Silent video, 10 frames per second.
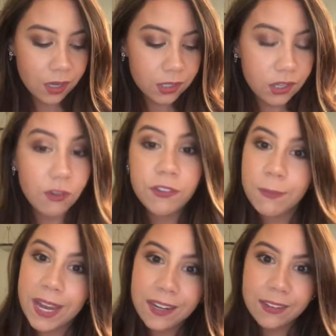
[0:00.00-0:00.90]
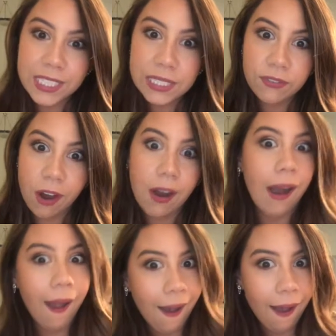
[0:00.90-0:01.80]
So if you made it this far,
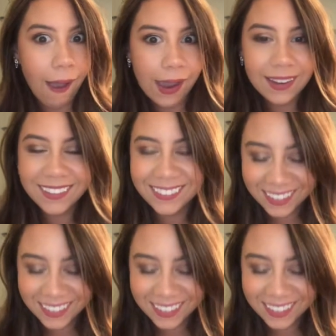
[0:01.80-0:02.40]
hi.